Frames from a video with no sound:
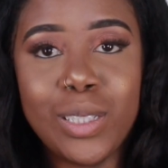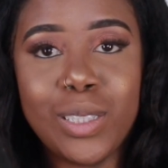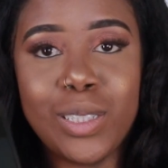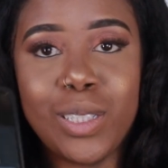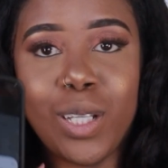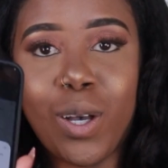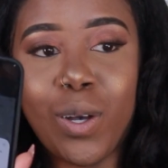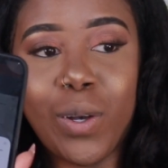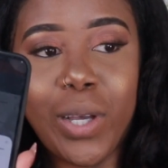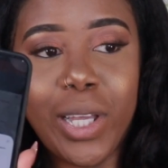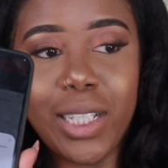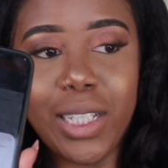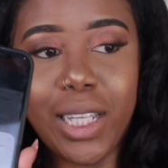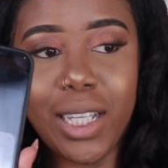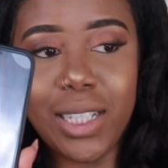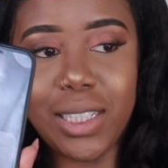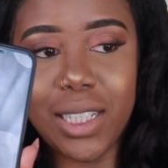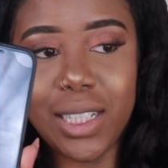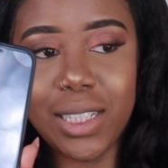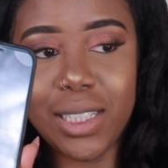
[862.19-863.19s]
So
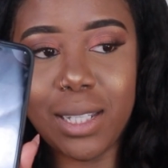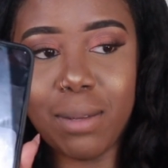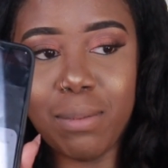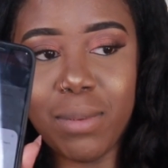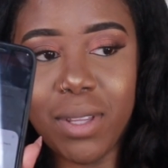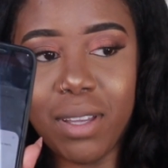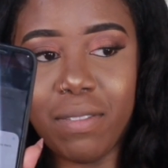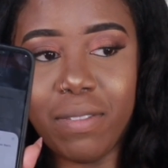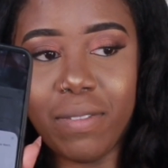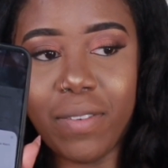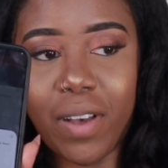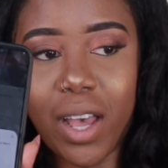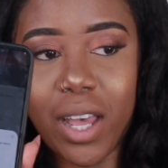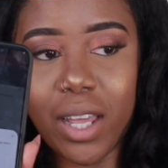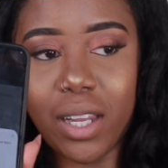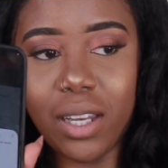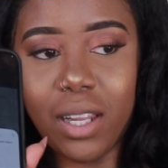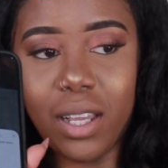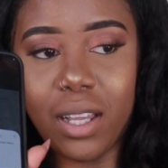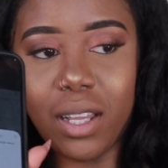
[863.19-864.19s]
it did something
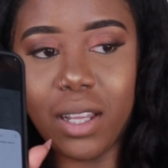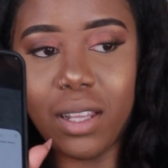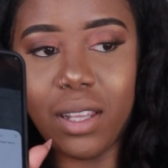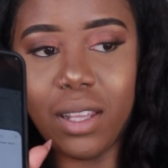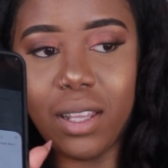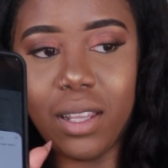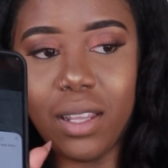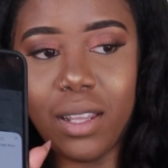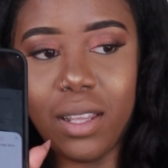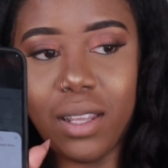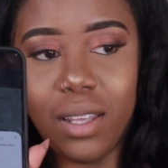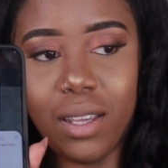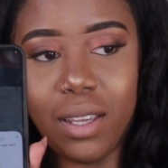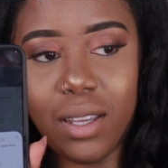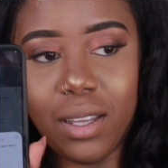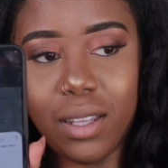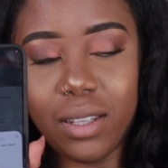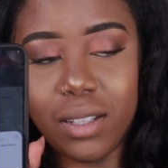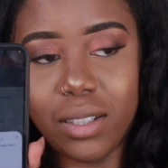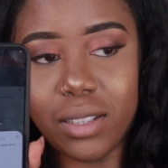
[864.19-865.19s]
fun.
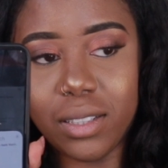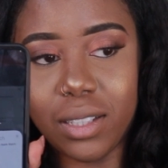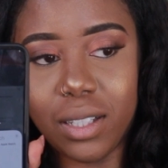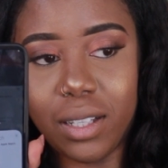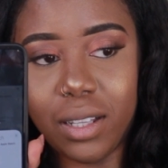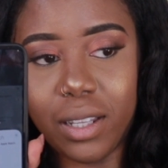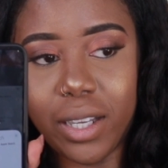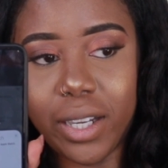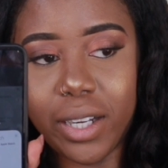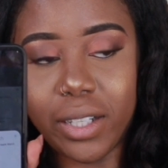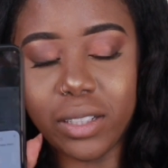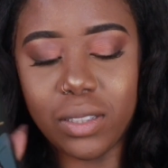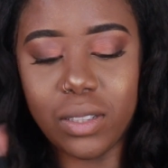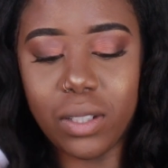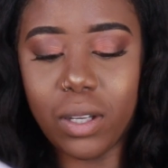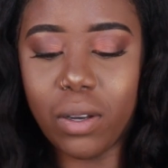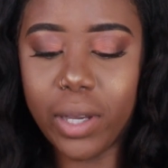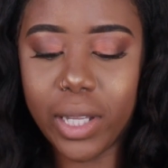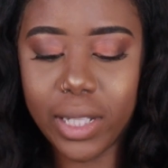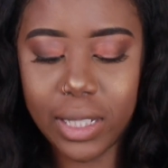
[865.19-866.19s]
There's a glare.
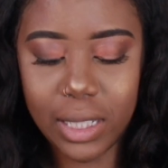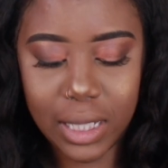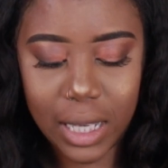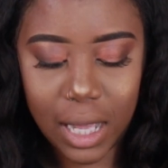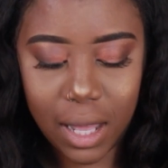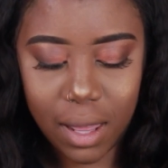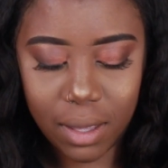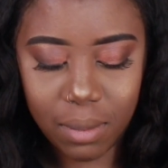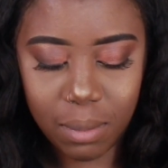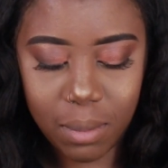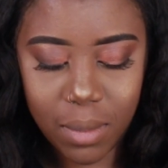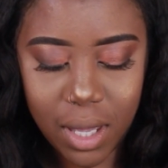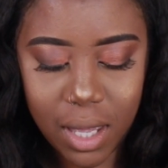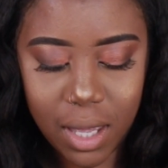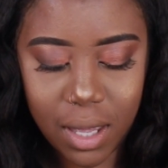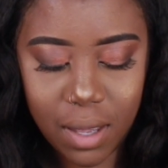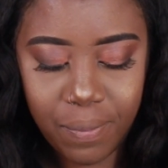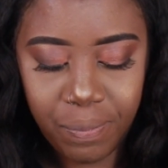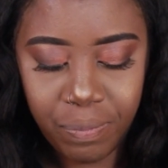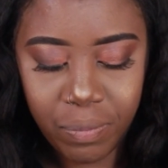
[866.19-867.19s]
So it's telling
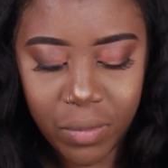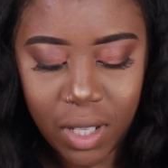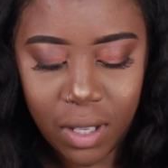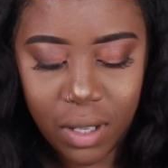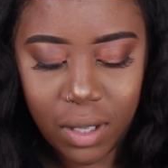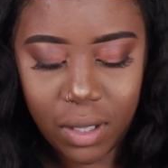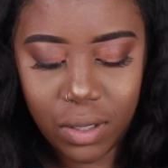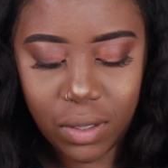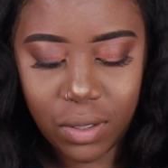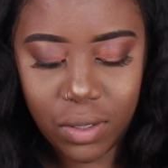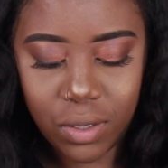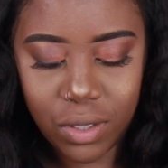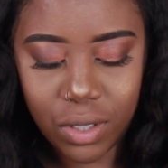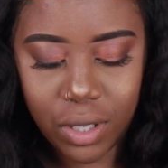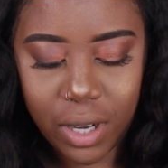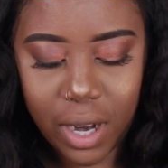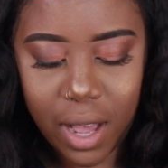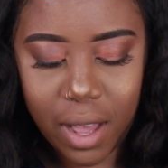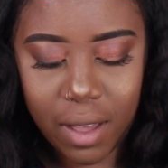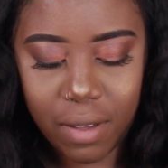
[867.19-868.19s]
me use
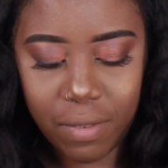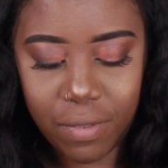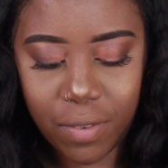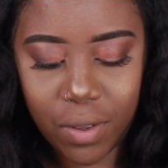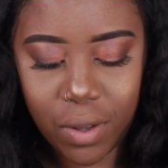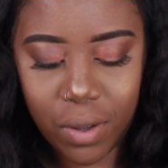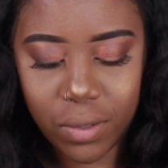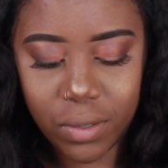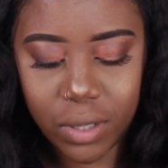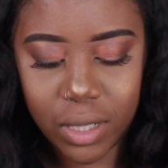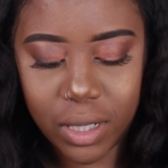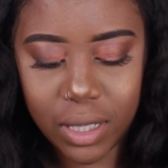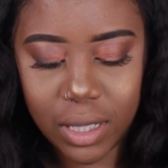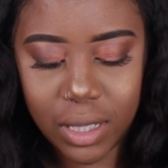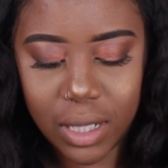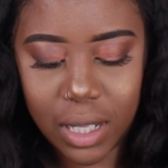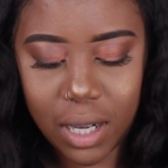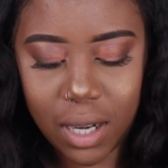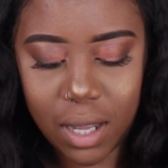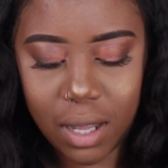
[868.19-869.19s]
your iPhone to
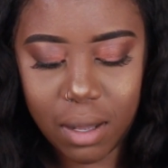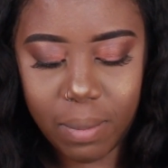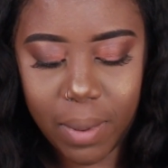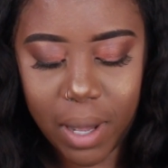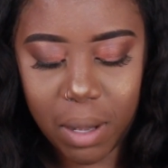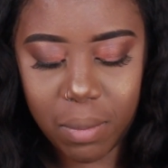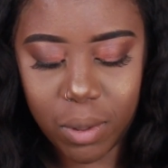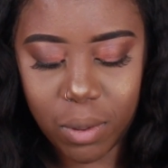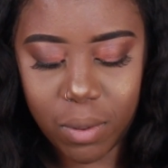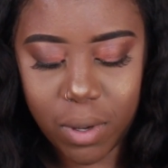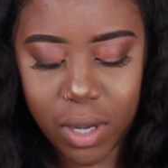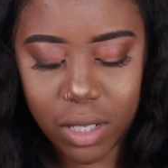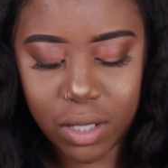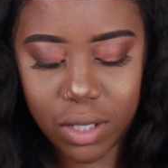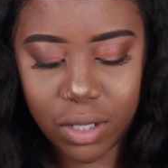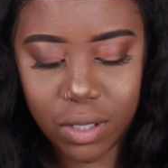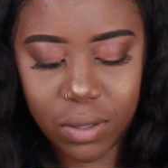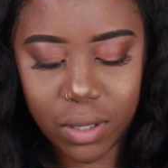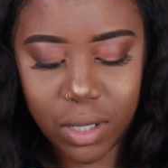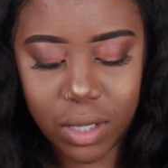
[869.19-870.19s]
set up Apple Watch.
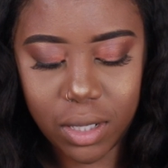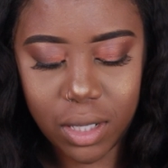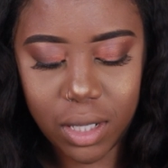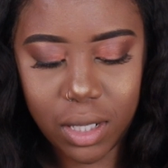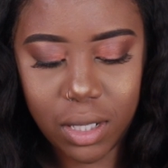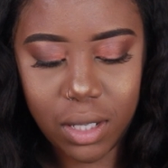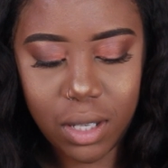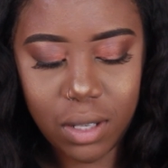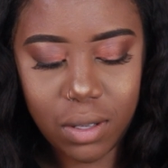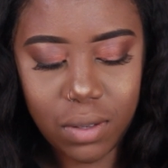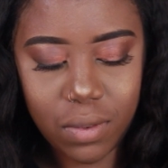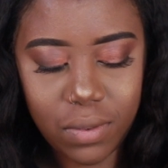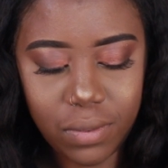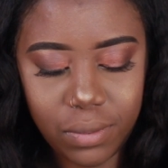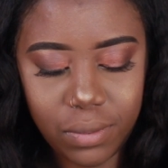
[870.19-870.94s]
So continue.